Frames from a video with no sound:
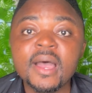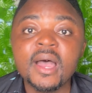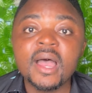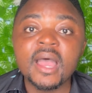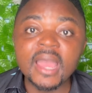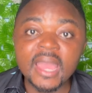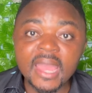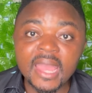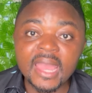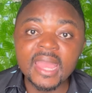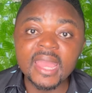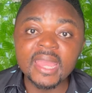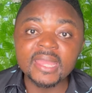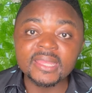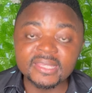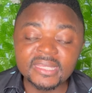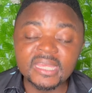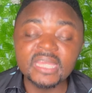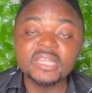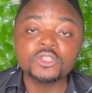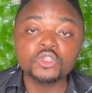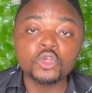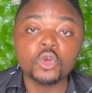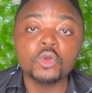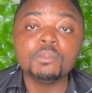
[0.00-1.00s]

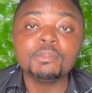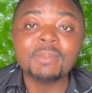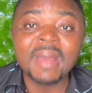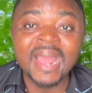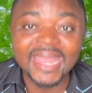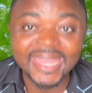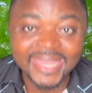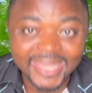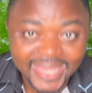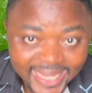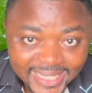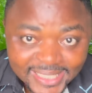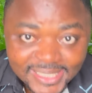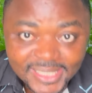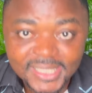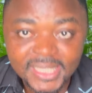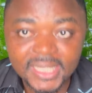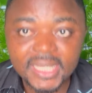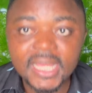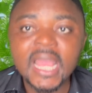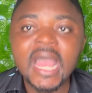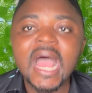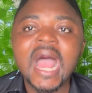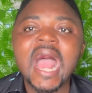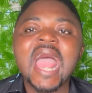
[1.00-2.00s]
Gayton
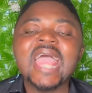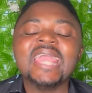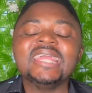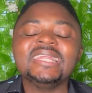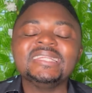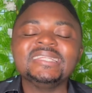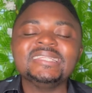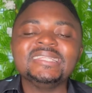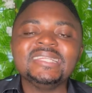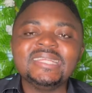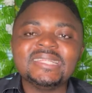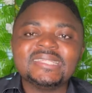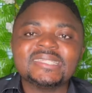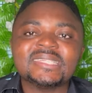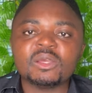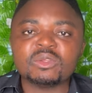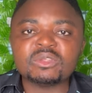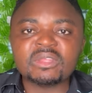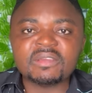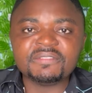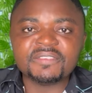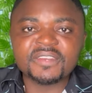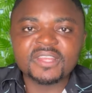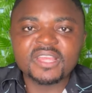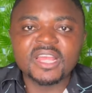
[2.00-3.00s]
Mckenzie. I need South
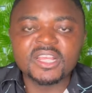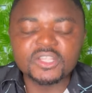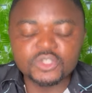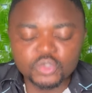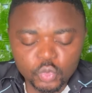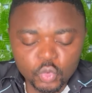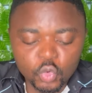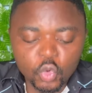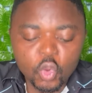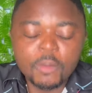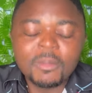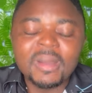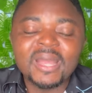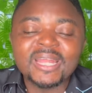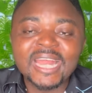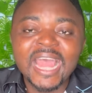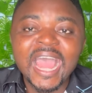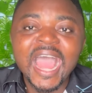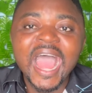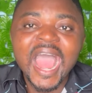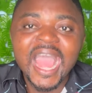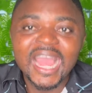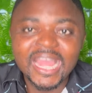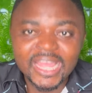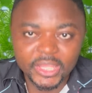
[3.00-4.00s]
Africans to come and
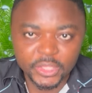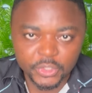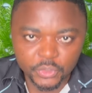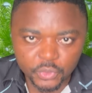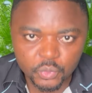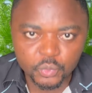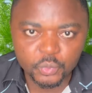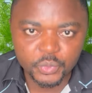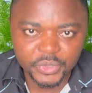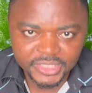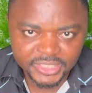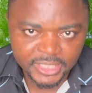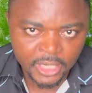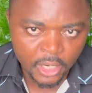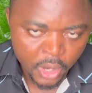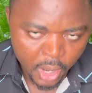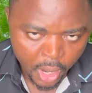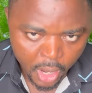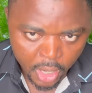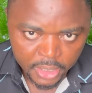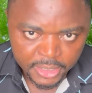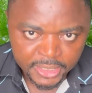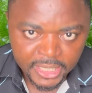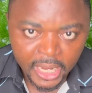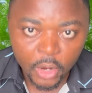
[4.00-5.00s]
argue with
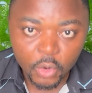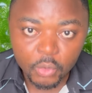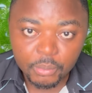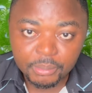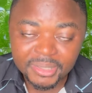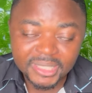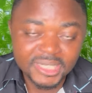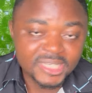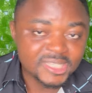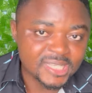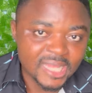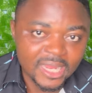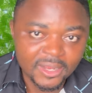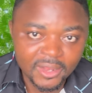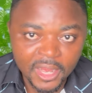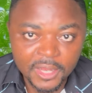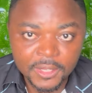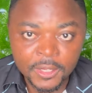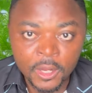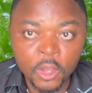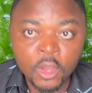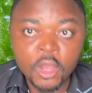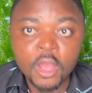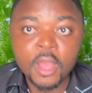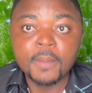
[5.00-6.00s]
their own minister right
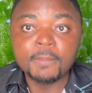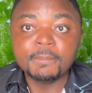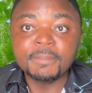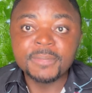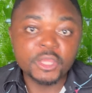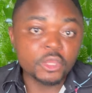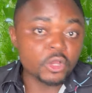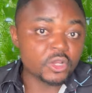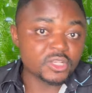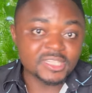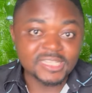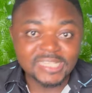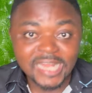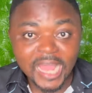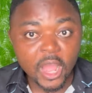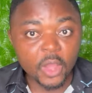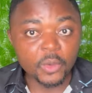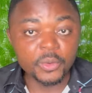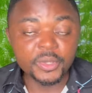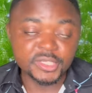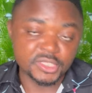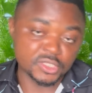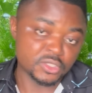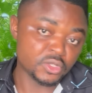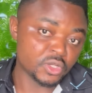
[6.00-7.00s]
now, because now
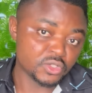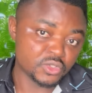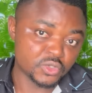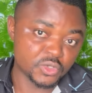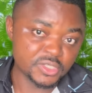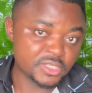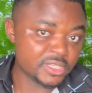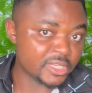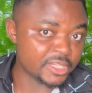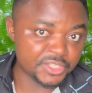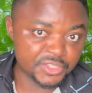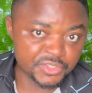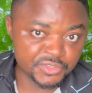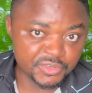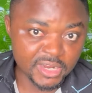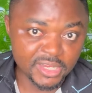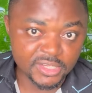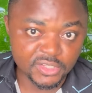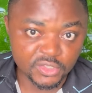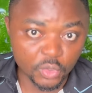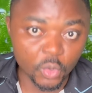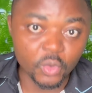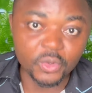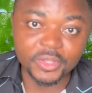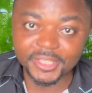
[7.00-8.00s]
it's not just
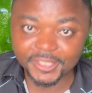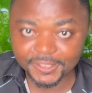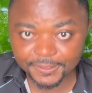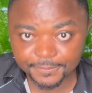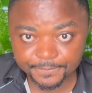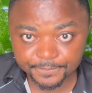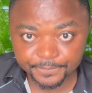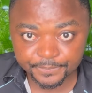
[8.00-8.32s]
Nigerians talking,